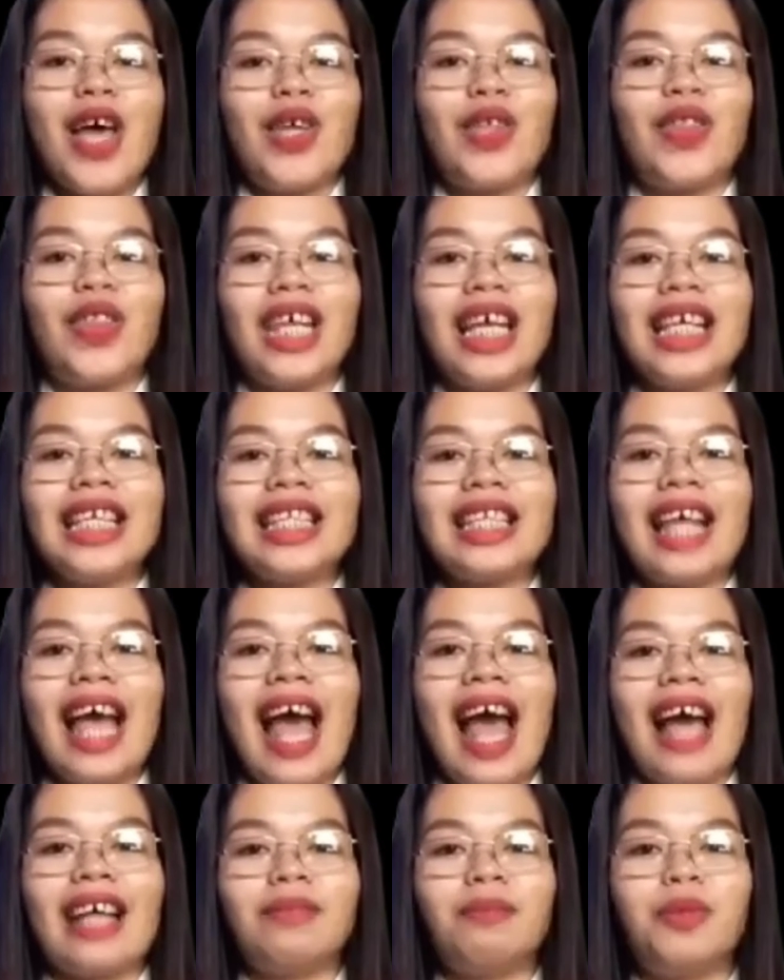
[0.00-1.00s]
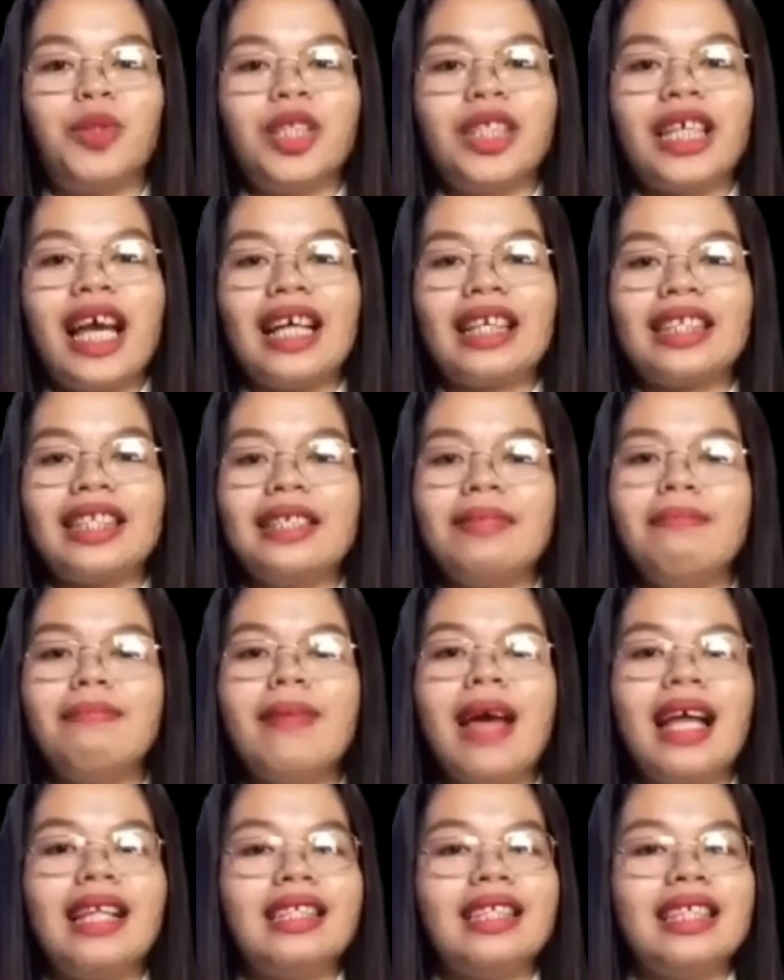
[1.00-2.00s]
This act protecting
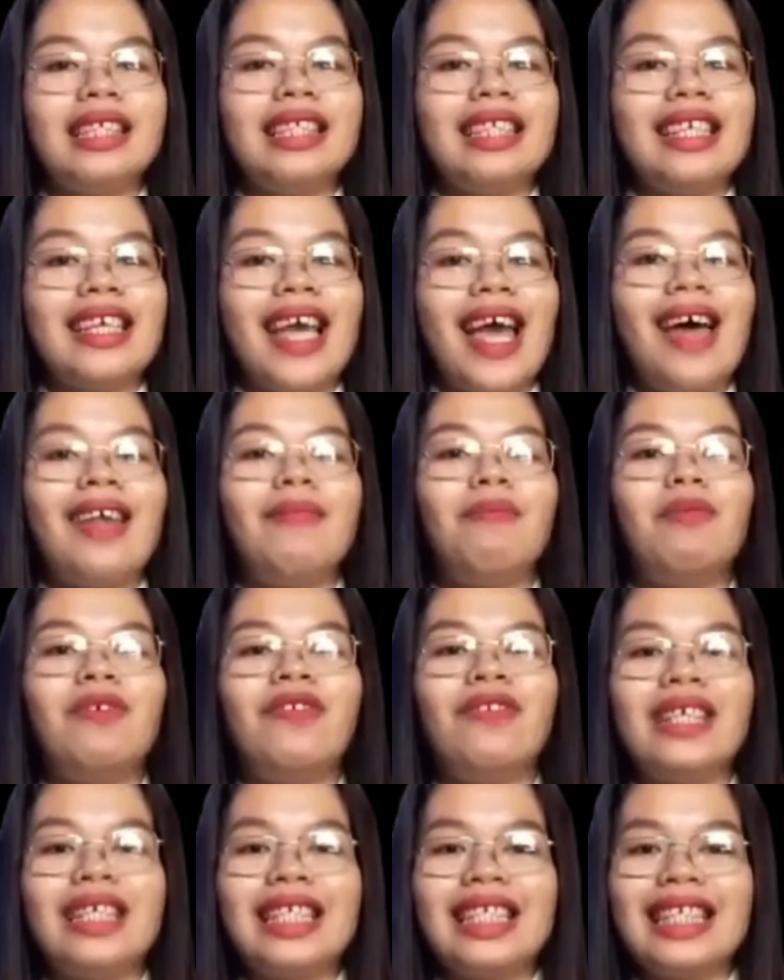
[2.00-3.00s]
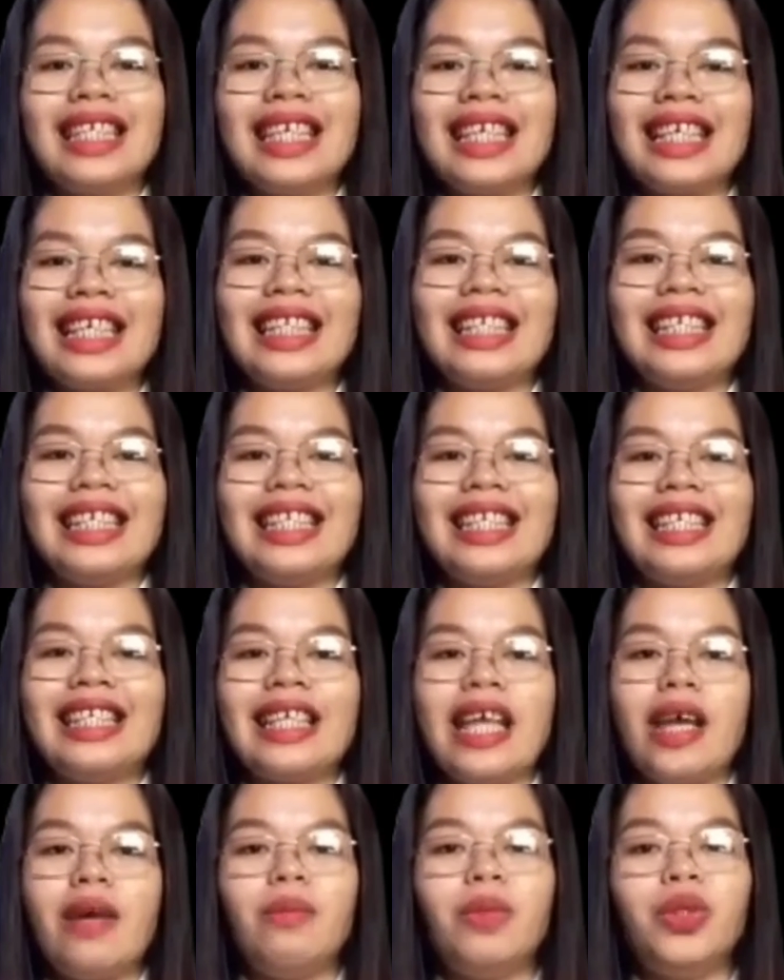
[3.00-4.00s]
mentally and physically
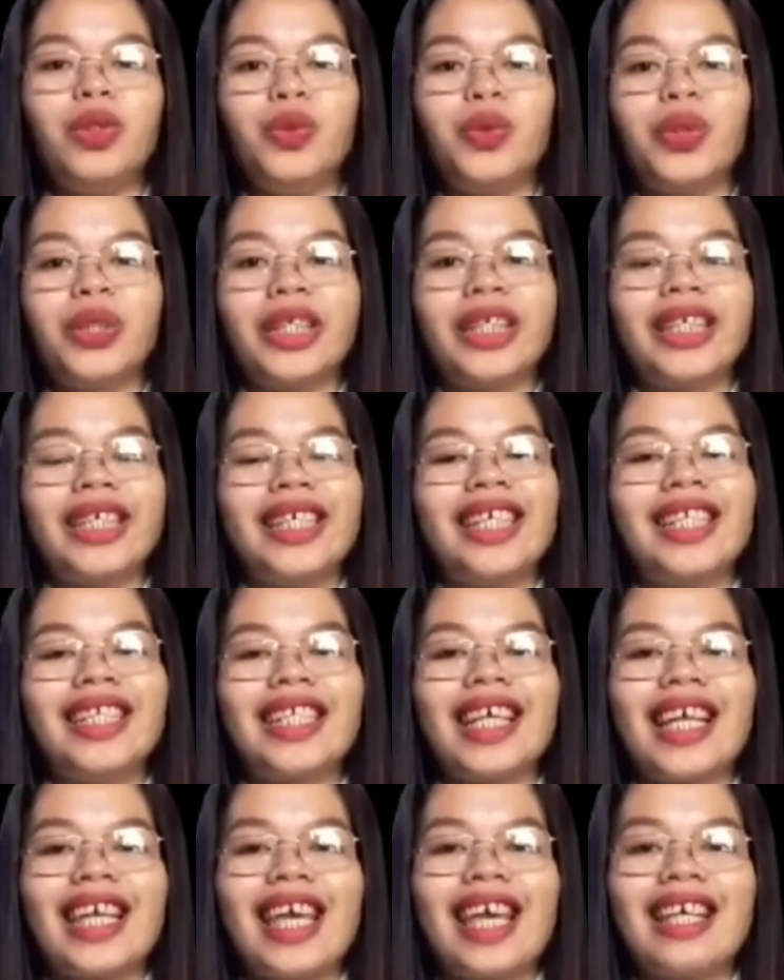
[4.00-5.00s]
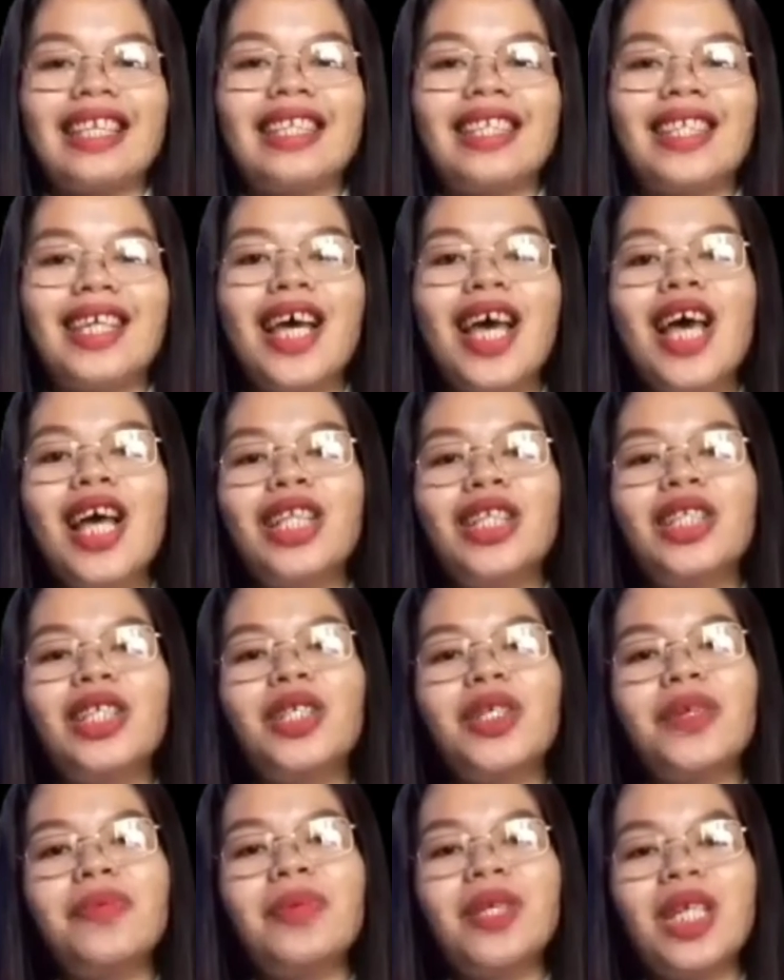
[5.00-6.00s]
disabled workers against
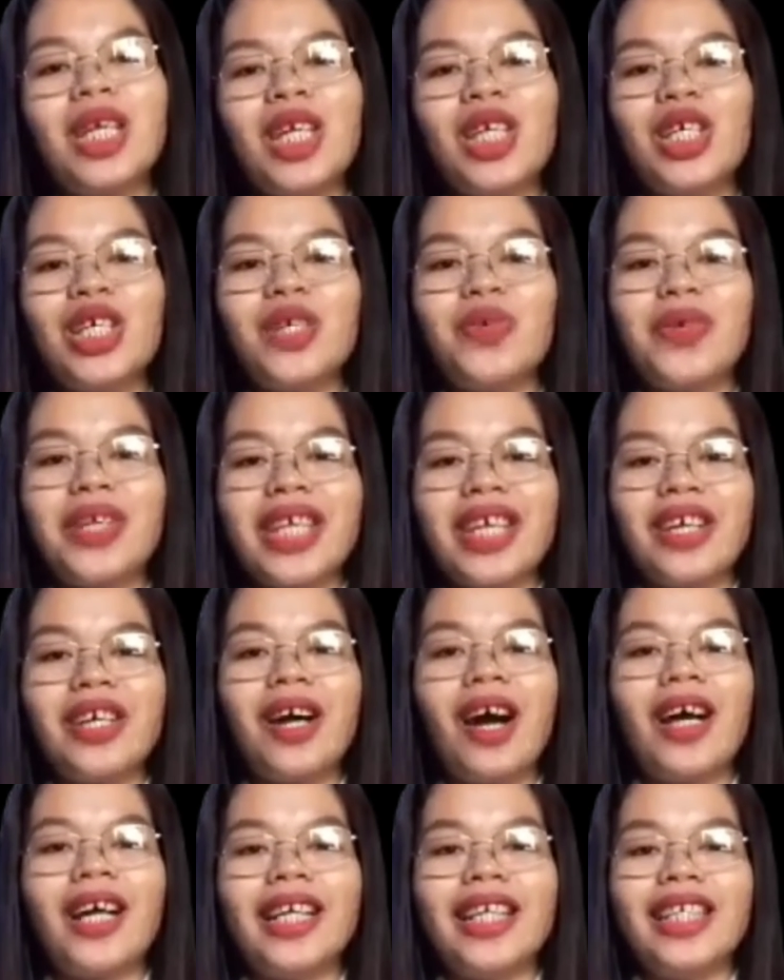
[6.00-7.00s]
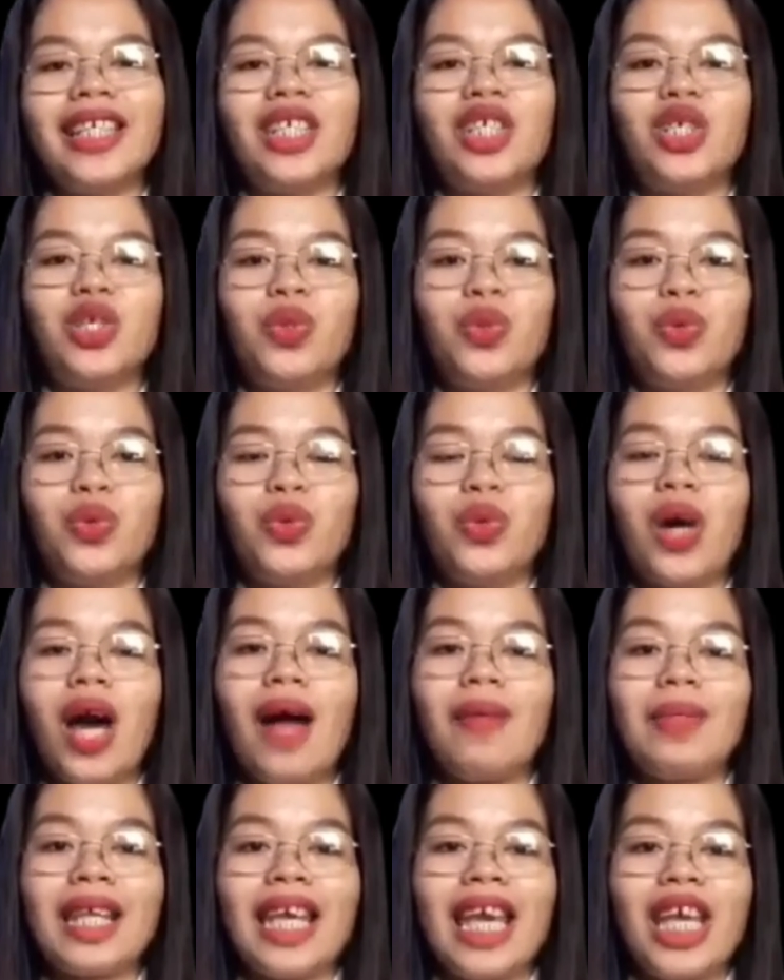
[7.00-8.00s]
discrimination with regard to
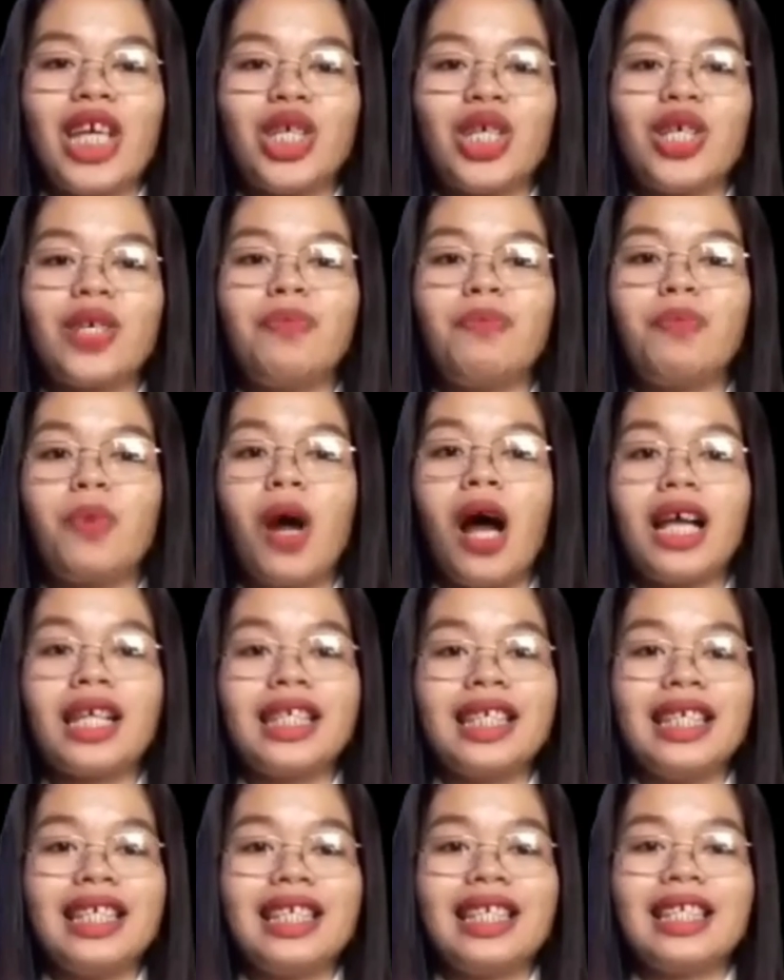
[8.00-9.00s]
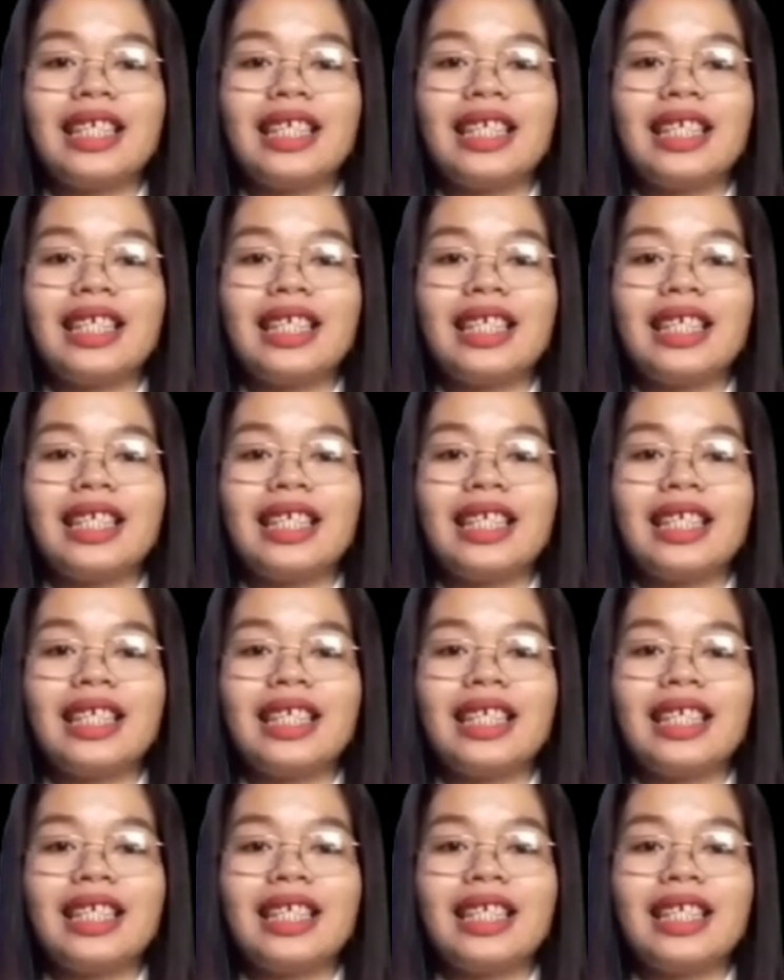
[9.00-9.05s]
application process,